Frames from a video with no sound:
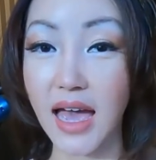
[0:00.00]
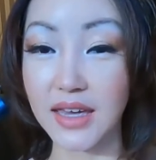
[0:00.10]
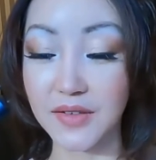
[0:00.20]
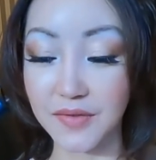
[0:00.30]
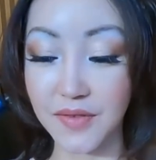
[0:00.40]
I
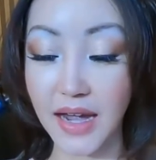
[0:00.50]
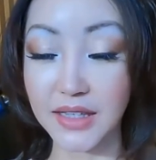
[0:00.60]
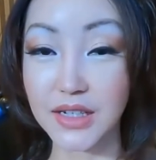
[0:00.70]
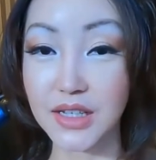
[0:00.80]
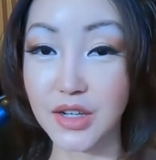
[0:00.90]
am
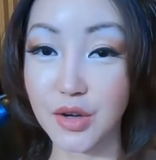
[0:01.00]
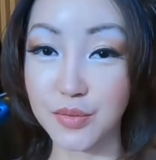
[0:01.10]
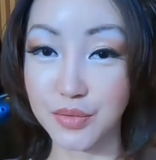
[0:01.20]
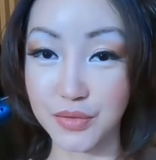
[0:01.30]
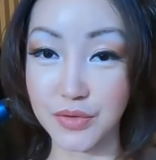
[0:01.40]
finally
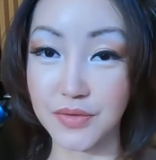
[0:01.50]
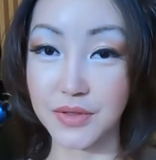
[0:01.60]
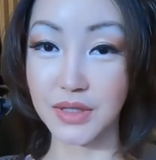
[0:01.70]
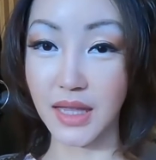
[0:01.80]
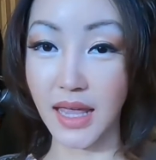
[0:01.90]
approved
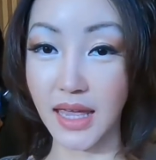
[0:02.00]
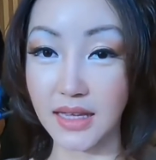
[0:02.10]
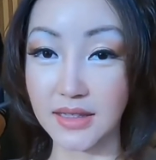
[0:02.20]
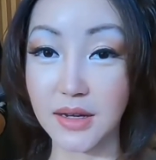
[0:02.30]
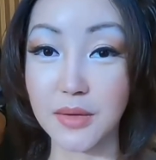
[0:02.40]
to
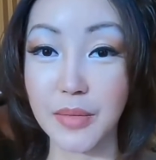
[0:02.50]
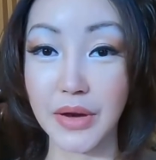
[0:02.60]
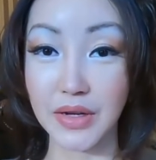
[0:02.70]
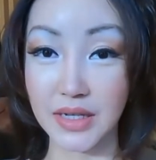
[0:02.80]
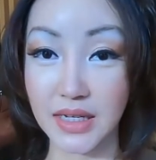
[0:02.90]
take the
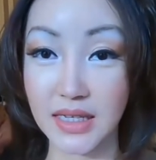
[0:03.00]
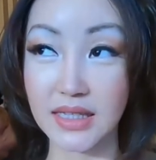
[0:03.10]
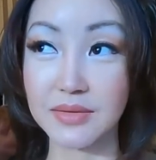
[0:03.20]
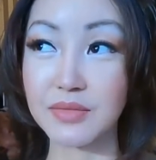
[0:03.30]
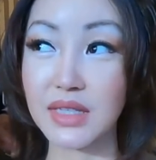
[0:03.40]

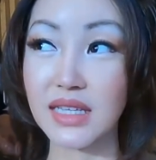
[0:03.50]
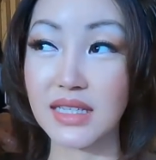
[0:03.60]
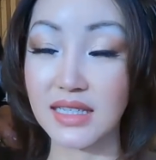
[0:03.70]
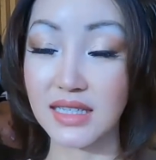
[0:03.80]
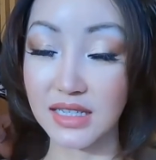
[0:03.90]
American
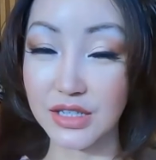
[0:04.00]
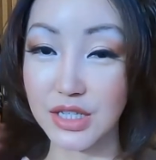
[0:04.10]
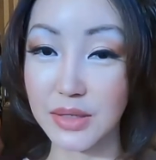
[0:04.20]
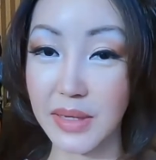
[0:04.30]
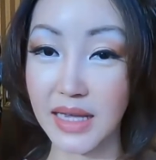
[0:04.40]
citizenship